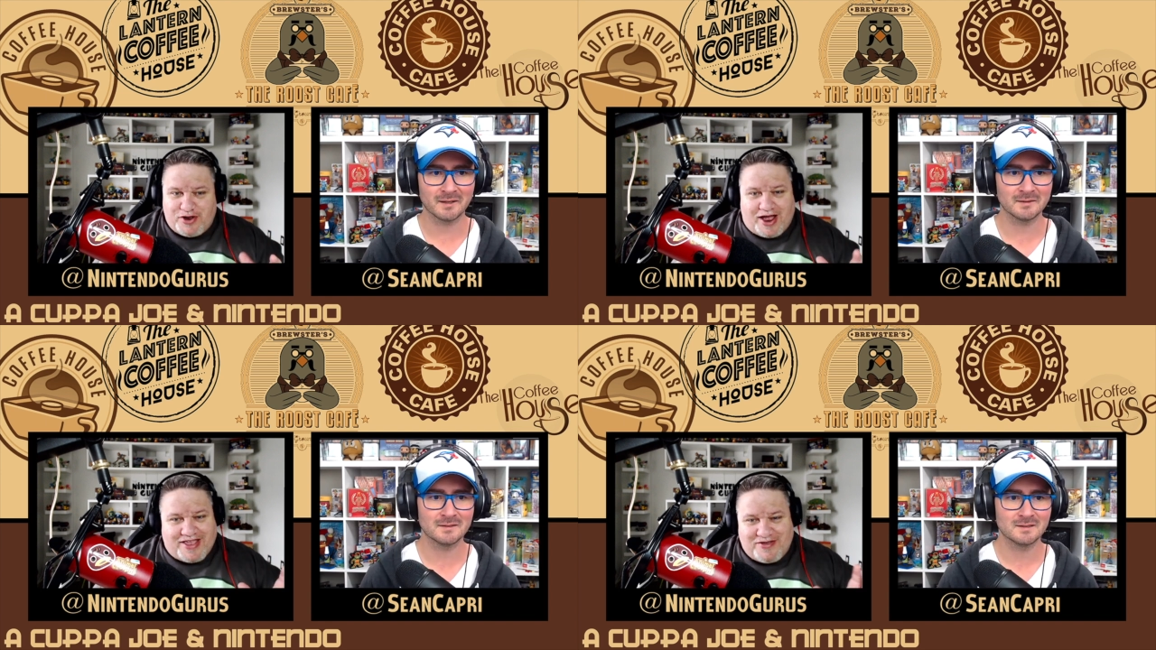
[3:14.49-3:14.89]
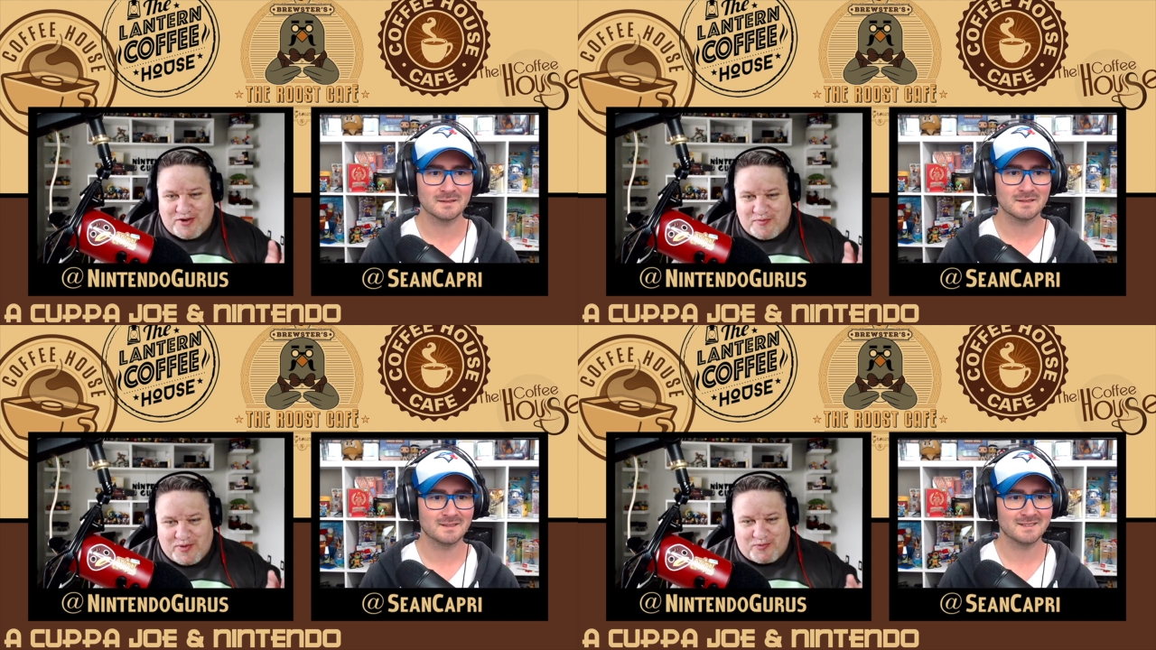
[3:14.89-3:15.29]
Speaker 1: I, you know
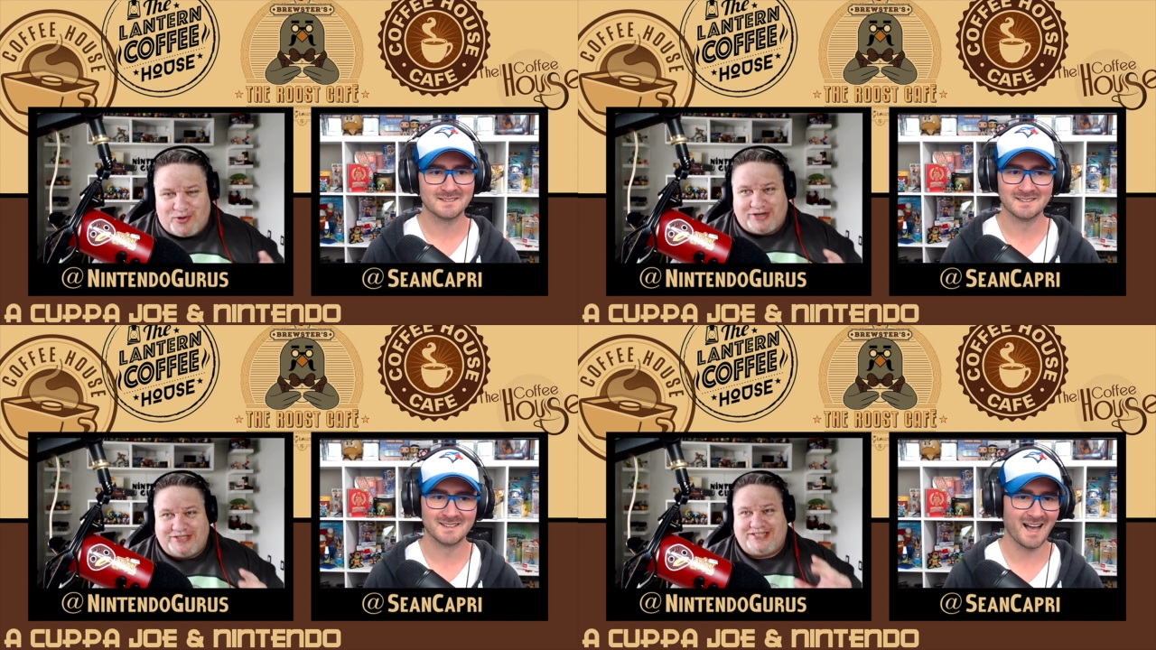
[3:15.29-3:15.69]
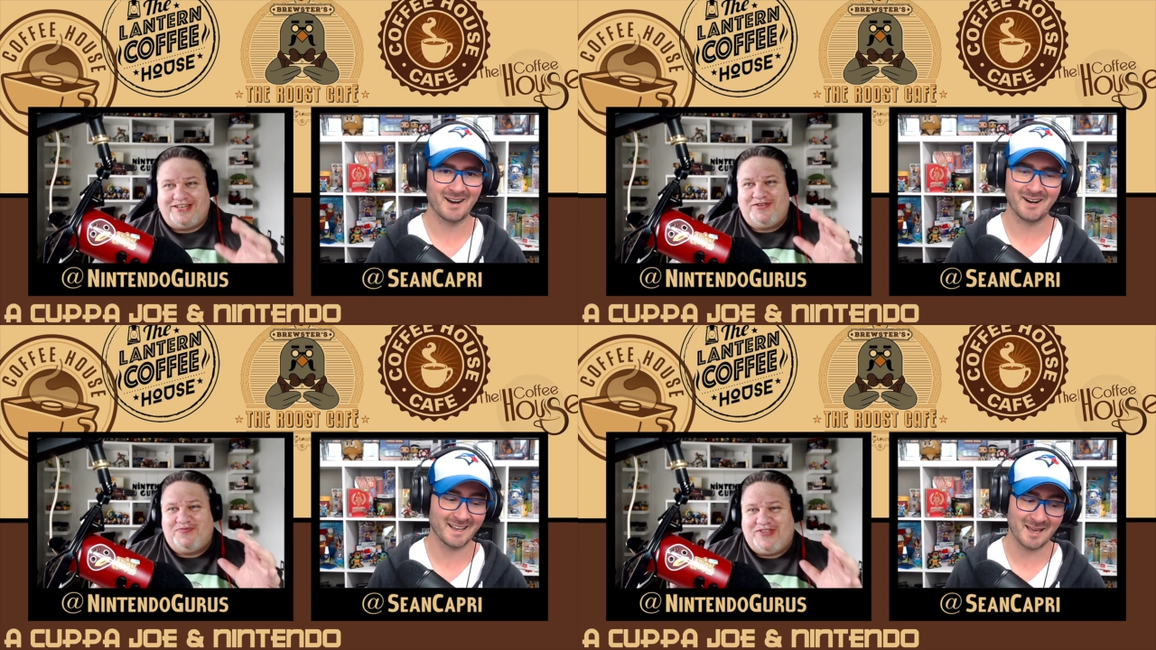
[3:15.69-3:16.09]
me with words. I,
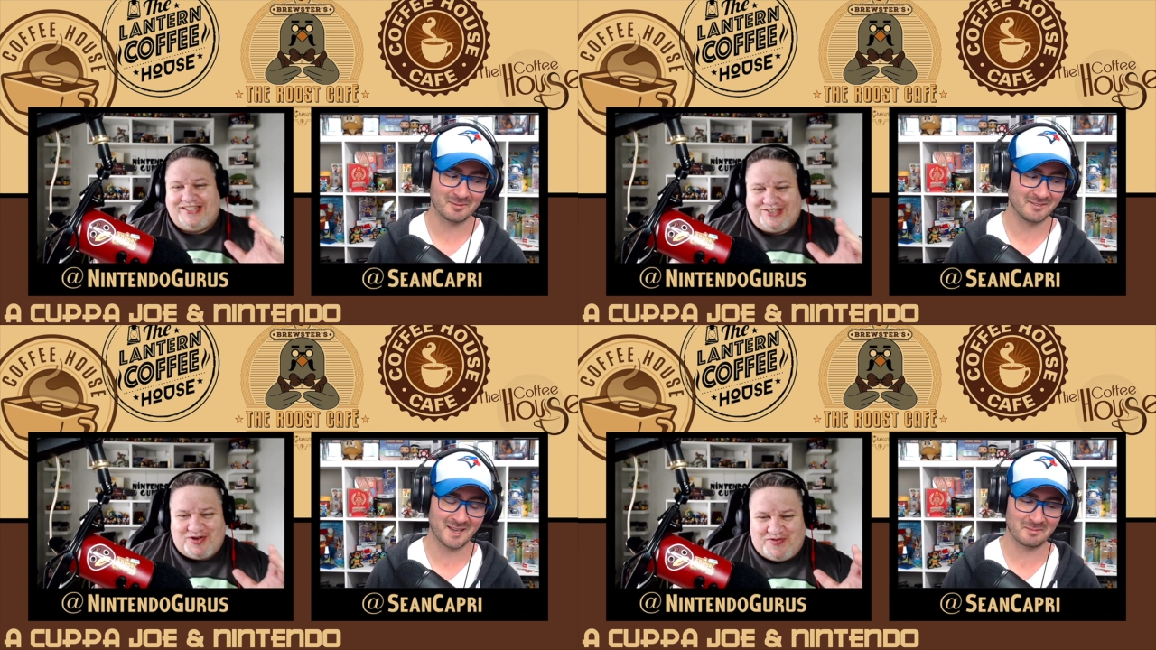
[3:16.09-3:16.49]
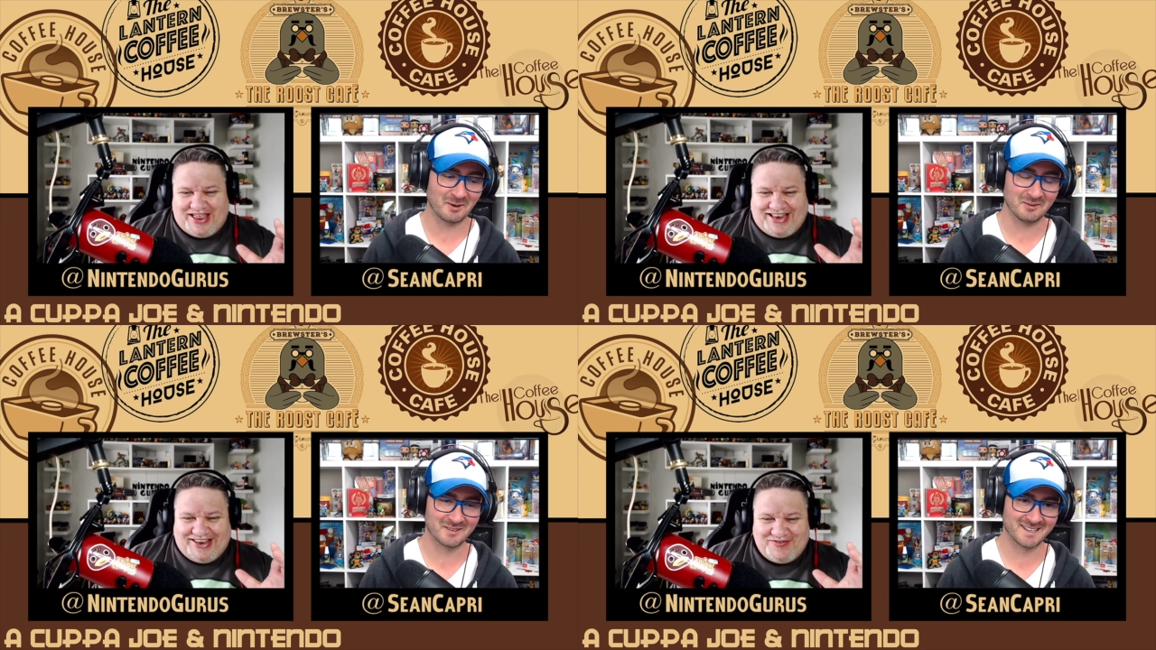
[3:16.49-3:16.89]
I can't believe so, you kept
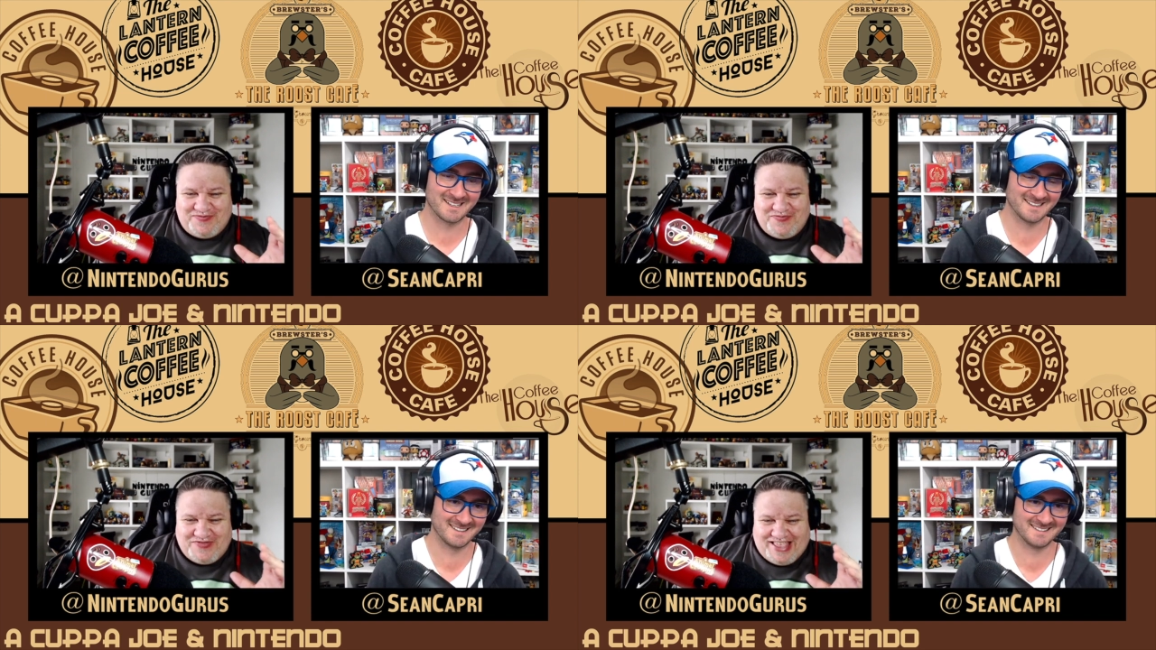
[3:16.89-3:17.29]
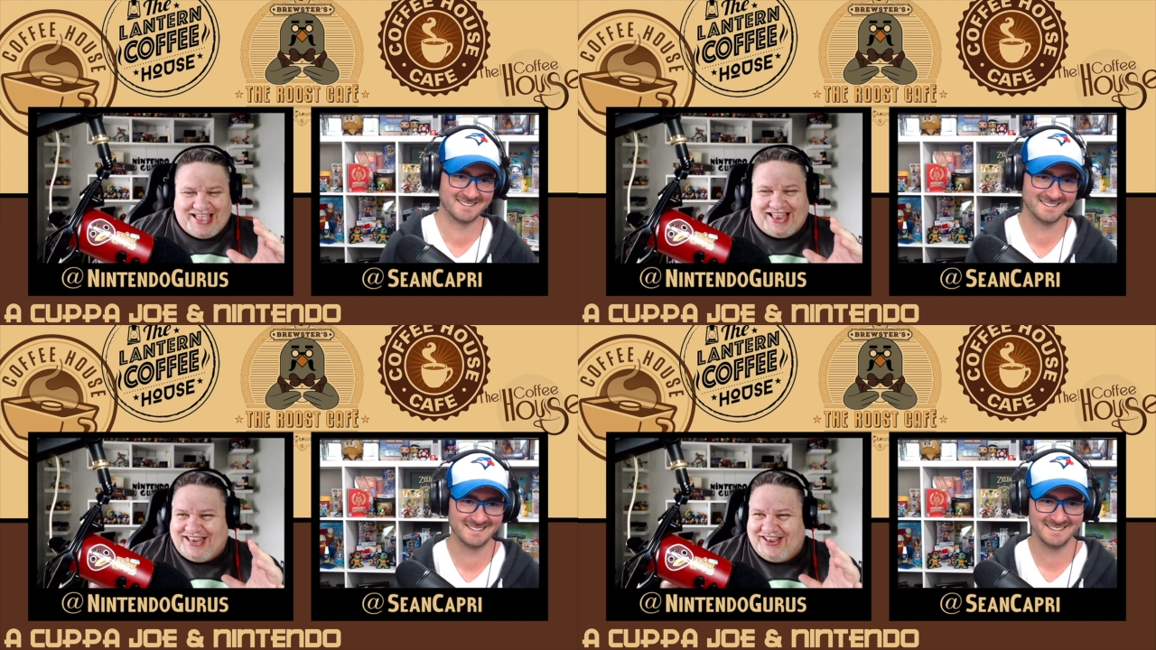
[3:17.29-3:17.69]
going with
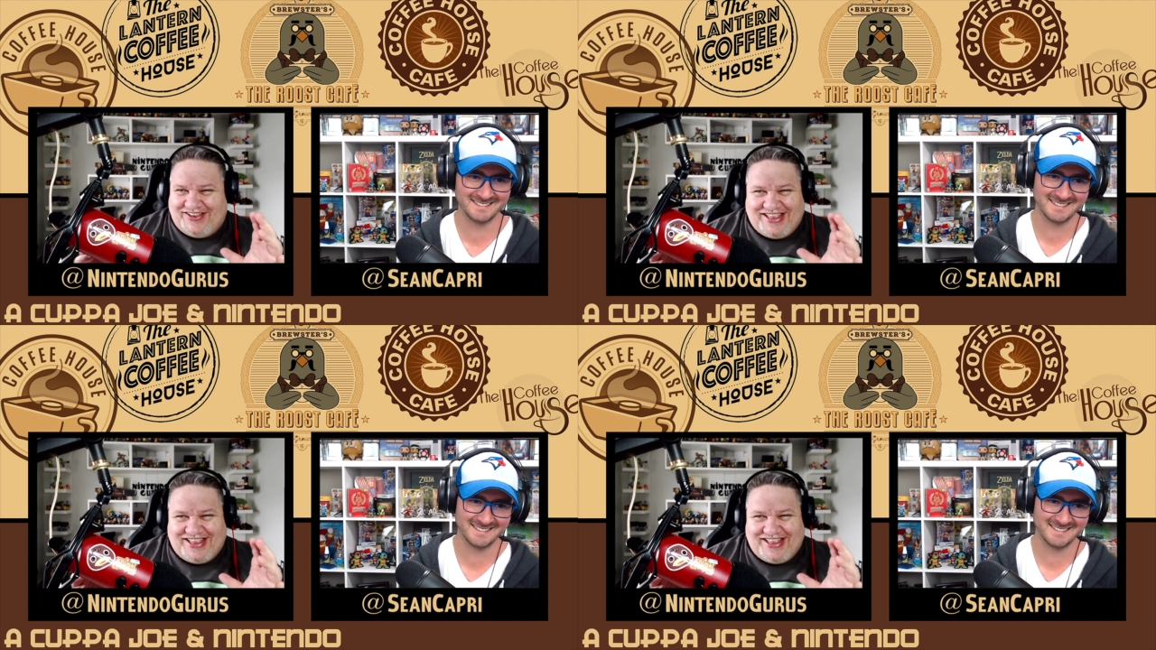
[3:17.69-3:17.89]
it.